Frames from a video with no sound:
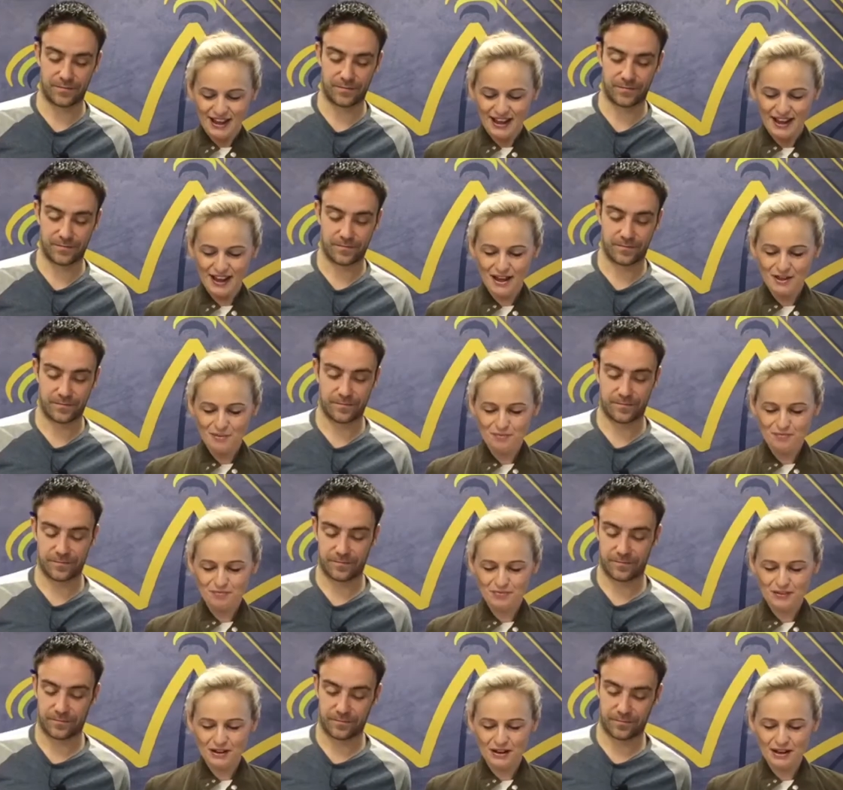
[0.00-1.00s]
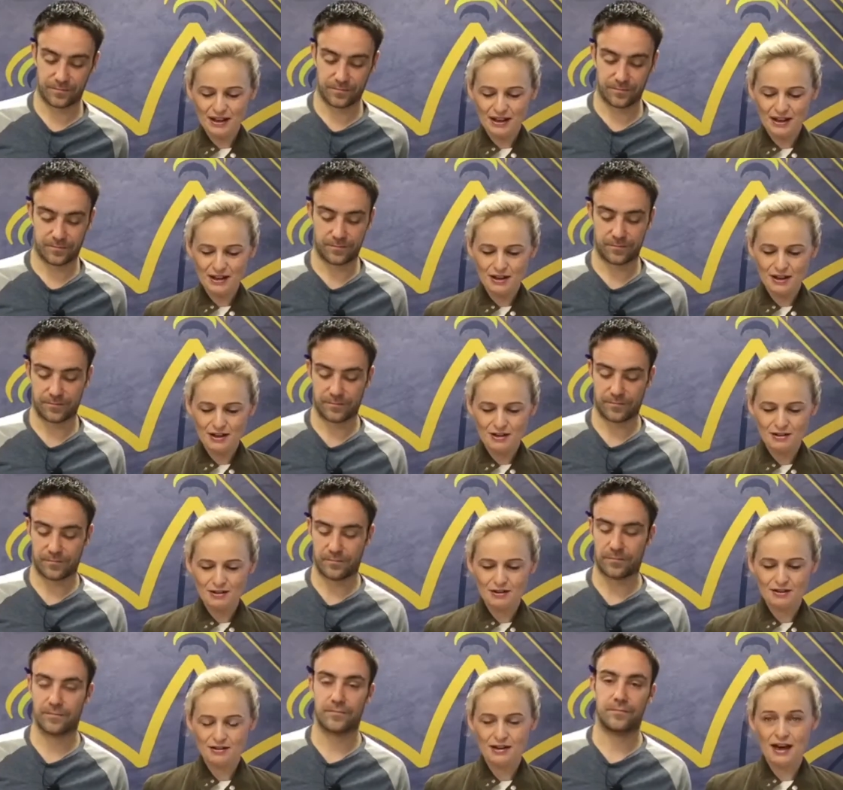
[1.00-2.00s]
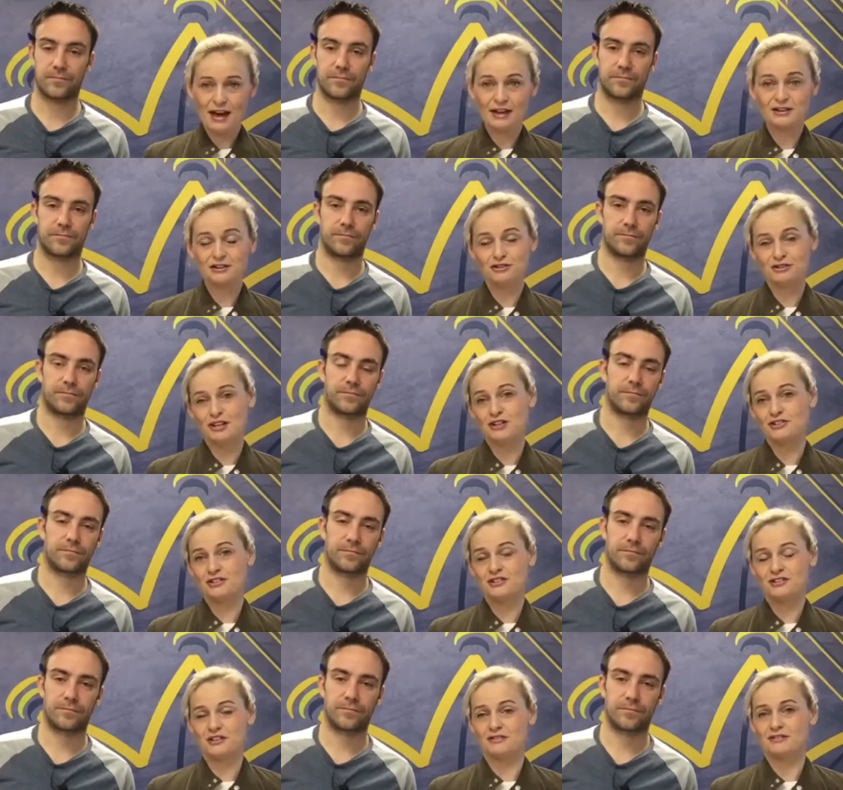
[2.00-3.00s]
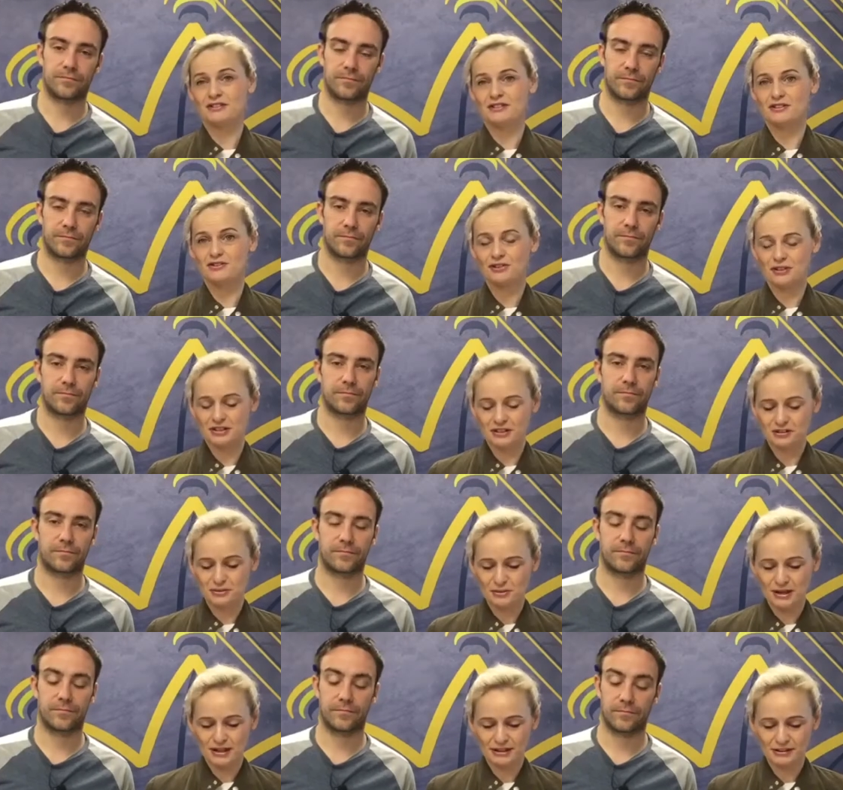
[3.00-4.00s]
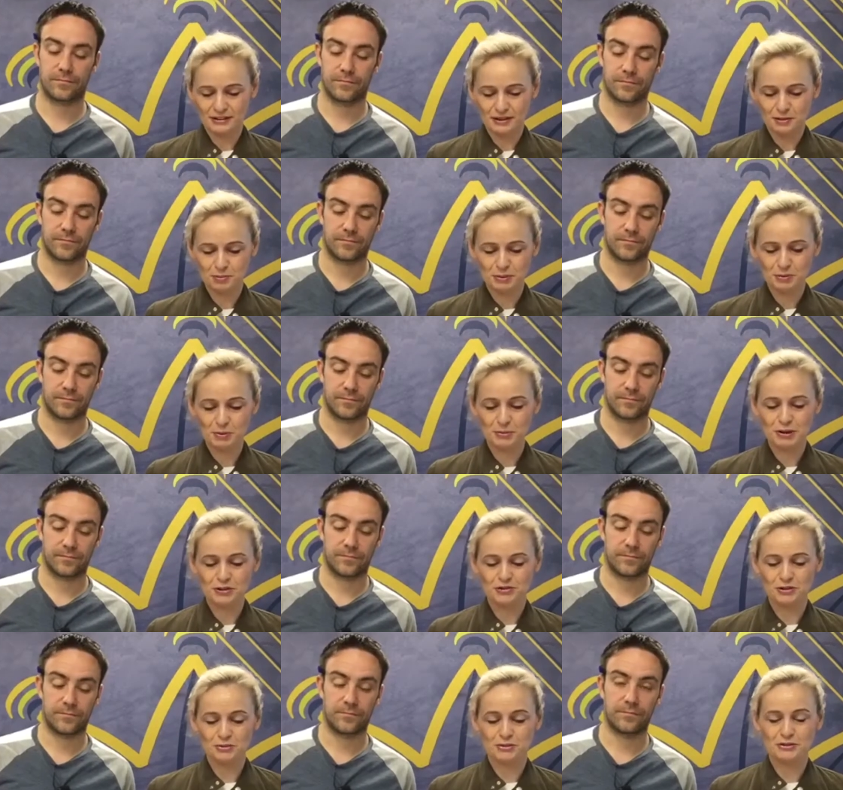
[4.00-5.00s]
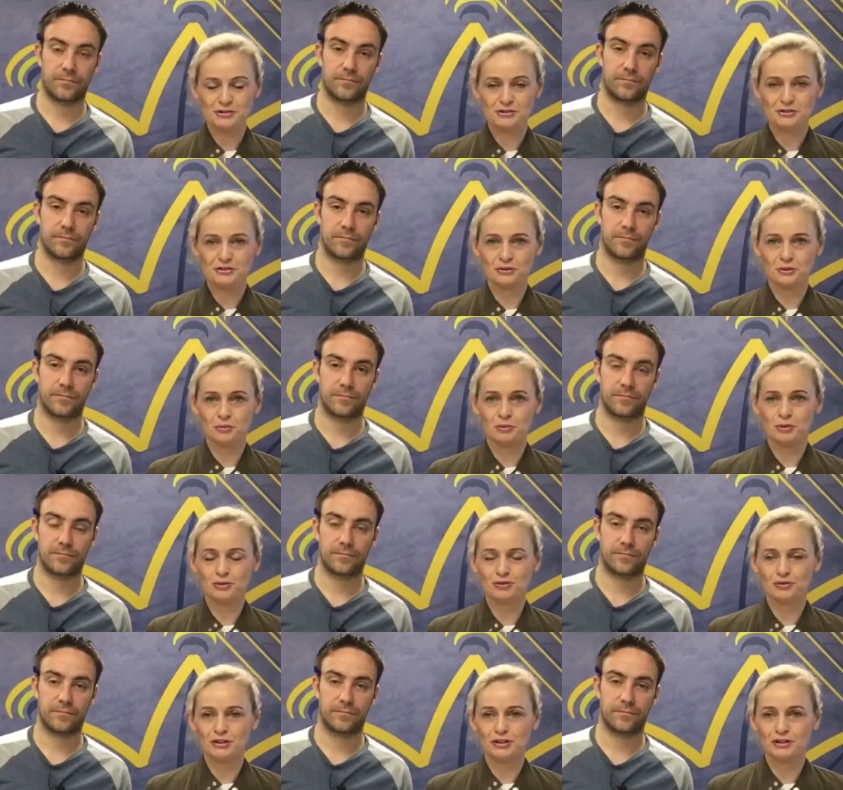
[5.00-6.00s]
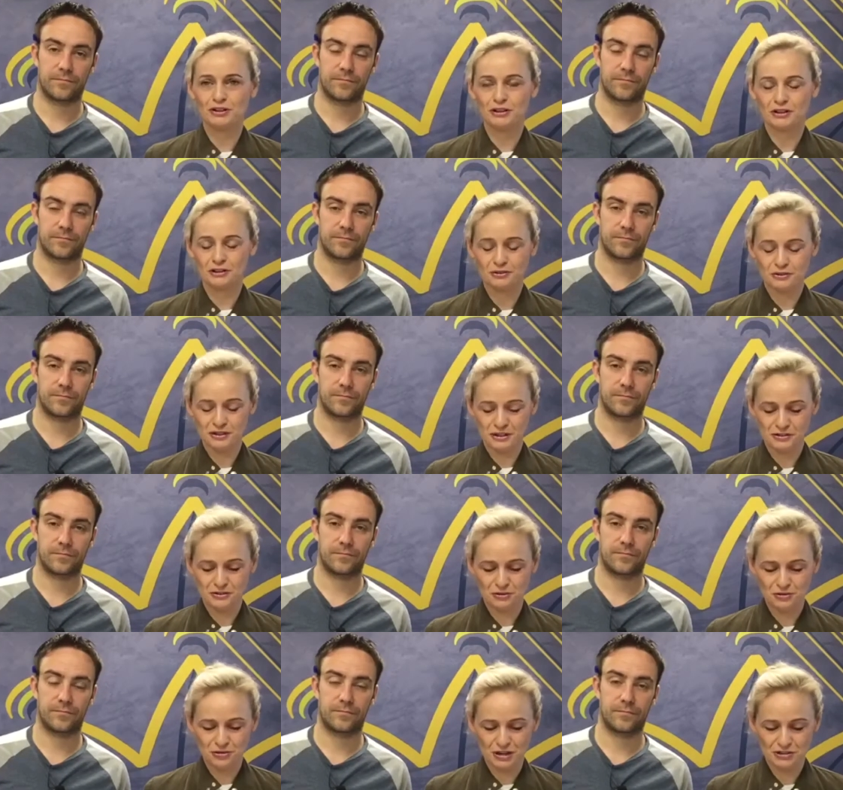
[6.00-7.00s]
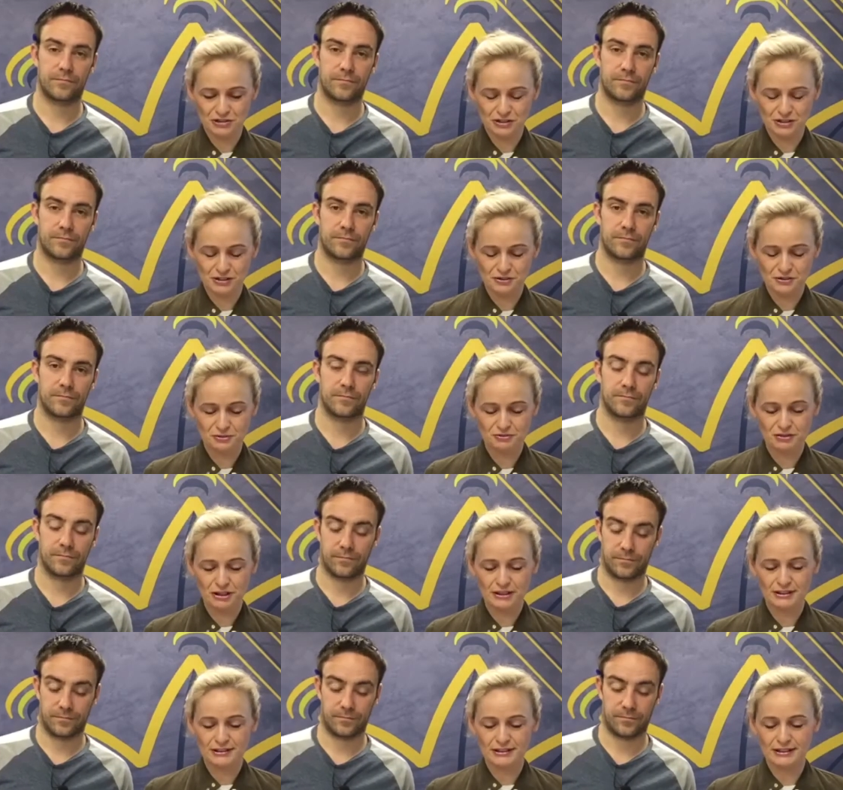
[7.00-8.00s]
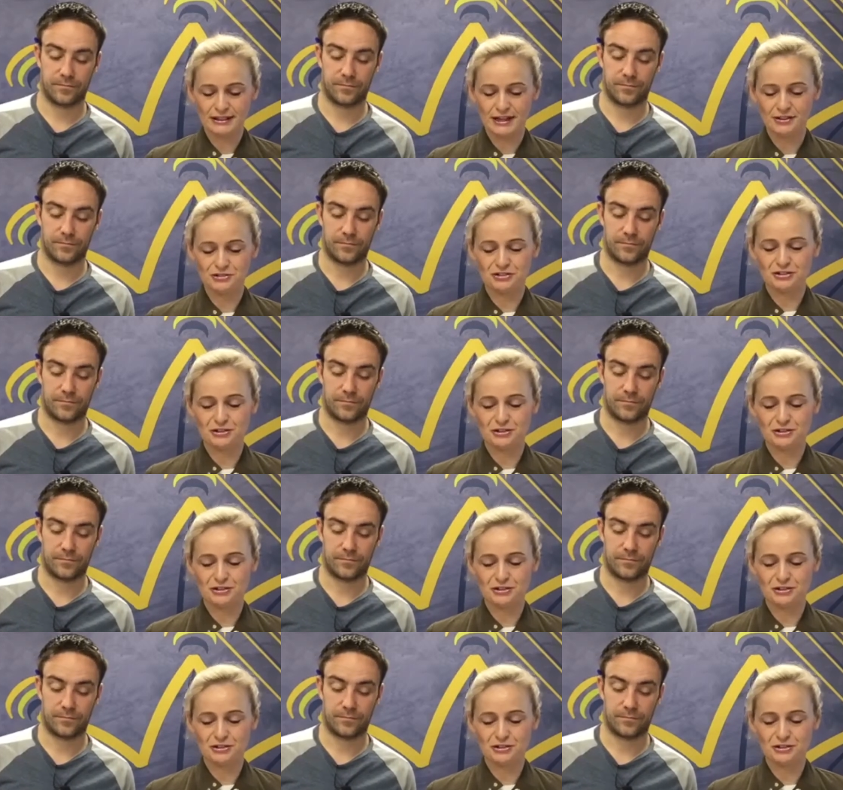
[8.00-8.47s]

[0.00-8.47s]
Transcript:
Speaker 1: Um, uh, Anna Kriegel is obviously trending as well, and a lot of people are paying tribute to the beautiful young girl who died so tragically and so violently last